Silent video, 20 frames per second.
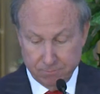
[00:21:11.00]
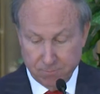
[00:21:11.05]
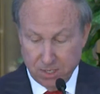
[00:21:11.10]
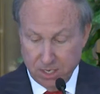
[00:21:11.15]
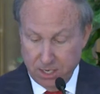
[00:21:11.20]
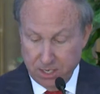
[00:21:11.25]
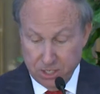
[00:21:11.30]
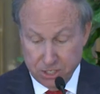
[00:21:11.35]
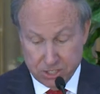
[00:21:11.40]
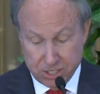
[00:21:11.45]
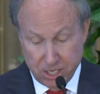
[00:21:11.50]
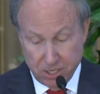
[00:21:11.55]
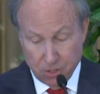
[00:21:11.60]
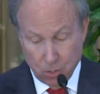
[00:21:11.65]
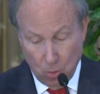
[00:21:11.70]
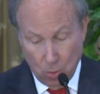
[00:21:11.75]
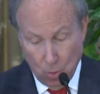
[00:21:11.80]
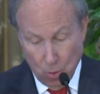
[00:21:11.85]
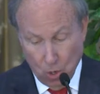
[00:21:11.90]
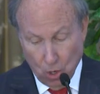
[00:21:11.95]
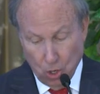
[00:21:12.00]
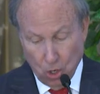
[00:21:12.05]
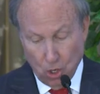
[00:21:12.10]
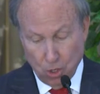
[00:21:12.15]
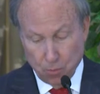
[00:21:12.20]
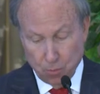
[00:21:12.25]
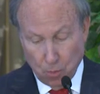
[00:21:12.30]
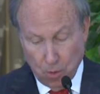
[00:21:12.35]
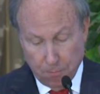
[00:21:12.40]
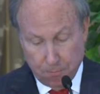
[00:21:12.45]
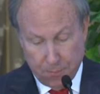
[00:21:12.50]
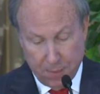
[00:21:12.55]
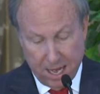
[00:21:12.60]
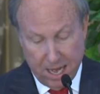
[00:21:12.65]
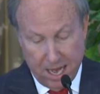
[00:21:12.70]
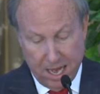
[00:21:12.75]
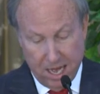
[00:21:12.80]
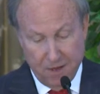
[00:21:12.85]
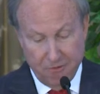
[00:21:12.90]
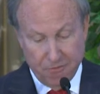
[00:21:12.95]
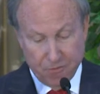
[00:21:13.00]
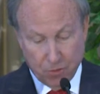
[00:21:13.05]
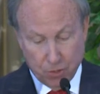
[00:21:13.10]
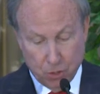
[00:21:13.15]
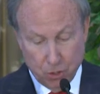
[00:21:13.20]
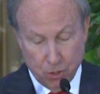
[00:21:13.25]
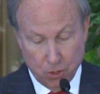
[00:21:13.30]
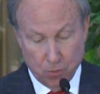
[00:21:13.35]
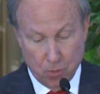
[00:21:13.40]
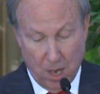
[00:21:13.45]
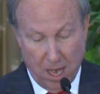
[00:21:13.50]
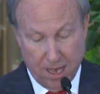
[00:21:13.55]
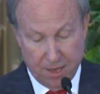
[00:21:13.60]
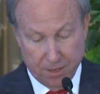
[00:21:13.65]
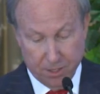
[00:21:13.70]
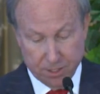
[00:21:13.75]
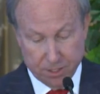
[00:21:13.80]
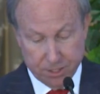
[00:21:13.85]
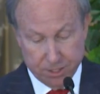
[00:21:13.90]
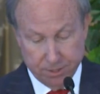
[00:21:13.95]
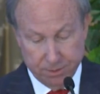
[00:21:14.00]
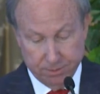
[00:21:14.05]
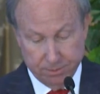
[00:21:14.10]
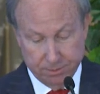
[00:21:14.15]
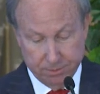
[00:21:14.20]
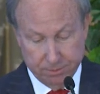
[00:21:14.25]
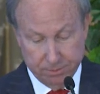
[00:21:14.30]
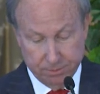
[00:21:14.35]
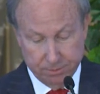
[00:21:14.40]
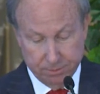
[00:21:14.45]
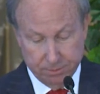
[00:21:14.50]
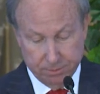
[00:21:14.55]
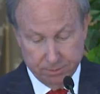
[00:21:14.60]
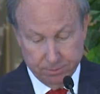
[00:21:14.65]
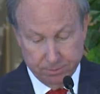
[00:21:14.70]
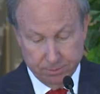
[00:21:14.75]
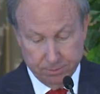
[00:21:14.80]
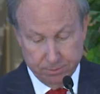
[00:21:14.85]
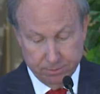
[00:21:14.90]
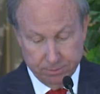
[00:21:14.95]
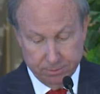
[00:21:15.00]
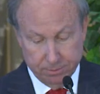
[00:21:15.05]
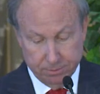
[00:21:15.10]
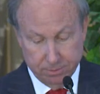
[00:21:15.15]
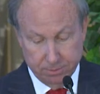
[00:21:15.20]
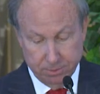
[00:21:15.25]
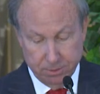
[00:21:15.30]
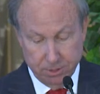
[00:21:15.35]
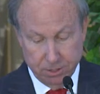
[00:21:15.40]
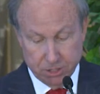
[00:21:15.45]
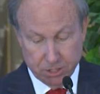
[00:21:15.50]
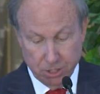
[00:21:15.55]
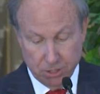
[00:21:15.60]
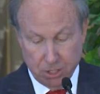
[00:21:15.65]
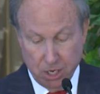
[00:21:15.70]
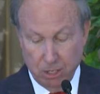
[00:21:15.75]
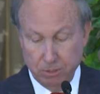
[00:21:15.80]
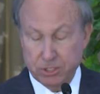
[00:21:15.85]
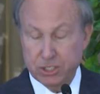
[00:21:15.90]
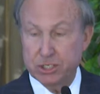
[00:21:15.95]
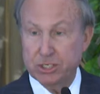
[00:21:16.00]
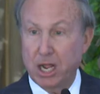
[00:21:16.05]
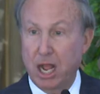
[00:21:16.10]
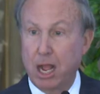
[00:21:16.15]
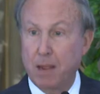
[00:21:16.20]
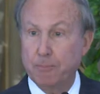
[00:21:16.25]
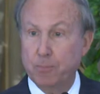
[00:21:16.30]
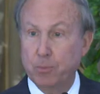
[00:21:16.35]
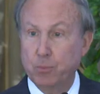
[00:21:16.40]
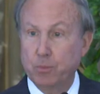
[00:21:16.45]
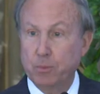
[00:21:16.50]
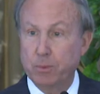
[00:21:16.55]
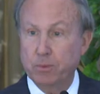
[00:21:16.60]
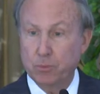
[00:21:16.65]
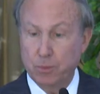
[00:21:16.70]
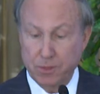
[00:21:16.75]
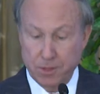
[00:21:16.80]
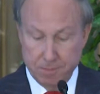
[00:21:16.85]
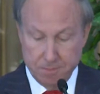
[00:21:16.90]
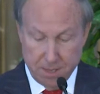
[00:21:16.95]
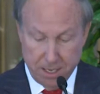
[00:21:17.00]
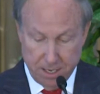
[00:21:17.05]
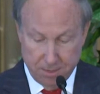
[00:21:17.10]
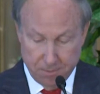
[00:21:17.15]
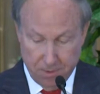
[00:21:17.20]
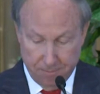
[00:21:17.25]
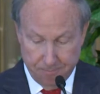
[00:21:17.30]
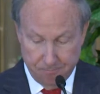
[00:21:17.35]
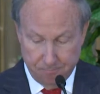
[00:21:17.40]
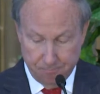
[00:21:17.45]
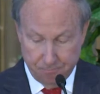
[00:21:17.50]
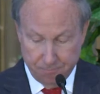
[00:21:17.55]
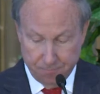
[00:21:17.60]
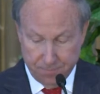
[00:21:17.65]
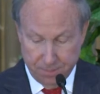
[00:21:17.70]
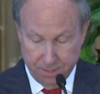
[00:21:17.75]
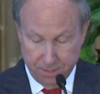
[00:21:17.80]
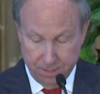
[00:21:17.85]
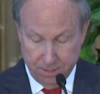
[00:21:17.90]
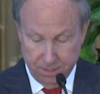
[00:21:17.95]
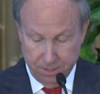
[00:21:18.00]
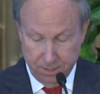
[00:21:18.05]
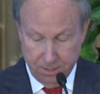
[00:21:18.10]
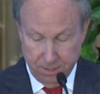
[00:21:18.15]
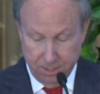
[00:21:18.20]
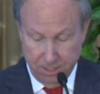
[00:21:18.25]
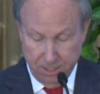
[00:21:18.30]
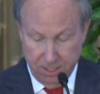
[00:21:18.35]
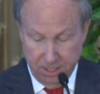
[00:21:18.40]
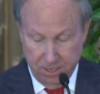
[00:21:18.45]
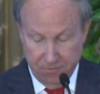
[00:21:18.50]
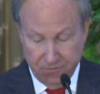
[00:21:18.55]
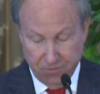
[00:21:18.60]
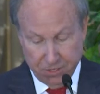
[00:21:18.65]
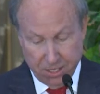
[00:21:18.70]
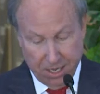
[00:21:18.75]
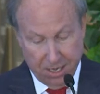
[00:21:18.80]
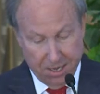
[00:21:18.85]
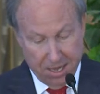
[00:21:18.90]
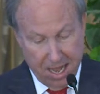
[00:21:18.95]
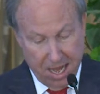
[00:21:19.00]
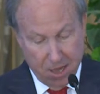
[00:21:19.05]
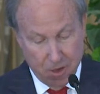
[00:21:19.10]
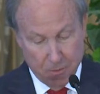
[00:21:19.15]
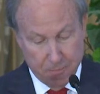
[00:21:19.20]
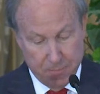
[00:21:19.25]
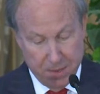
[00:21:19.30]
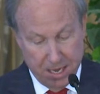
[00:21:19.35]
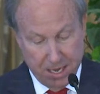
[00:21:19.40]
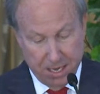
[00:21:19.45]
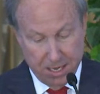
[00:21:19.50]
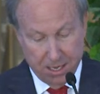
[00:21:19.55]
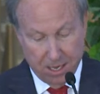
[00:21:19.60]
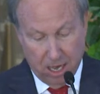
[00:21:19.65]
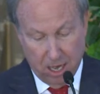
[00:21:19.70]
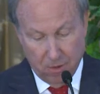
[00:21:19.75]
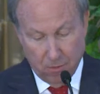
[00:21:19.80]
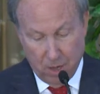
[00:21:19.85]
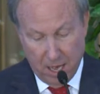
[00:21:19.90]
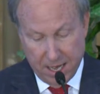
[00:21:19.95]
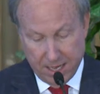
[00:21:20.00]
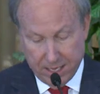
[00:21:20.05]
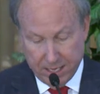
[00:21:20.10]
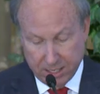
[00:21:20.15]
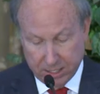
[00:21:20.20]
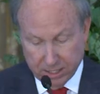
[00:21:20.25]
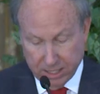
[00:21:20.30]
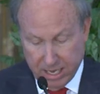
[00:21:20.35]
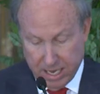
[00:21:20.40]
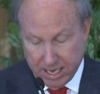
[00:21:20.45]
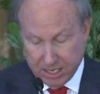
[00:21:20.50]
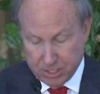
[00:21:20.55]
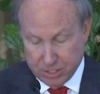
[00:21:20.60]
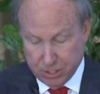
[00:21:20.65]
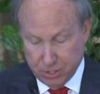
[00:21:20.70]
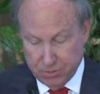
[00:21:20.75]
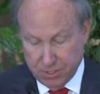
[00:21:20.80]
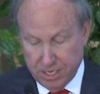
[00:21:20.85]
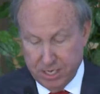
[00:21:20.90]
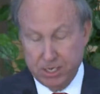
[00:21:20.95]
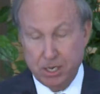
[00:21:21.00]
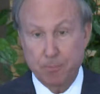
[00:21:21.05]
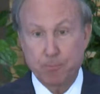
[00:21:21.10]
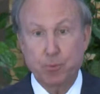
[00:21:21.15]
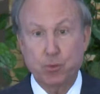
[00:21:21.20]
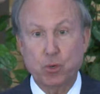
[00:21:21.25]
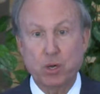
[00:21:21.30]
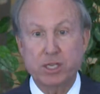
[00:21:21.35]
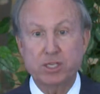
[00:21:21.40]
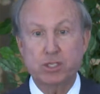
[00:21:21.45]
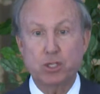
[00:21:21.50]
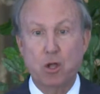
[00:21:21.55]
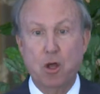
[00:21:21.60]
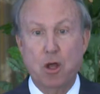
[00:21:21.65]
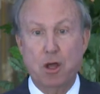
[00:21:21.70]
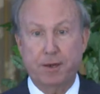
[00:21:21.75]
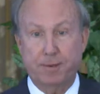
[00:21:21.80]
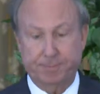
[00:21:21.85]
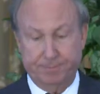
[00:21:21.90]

You see, the world will pay for good writers, so don't stop with the minimum. If you get an A or B in our writing class, you need to press on.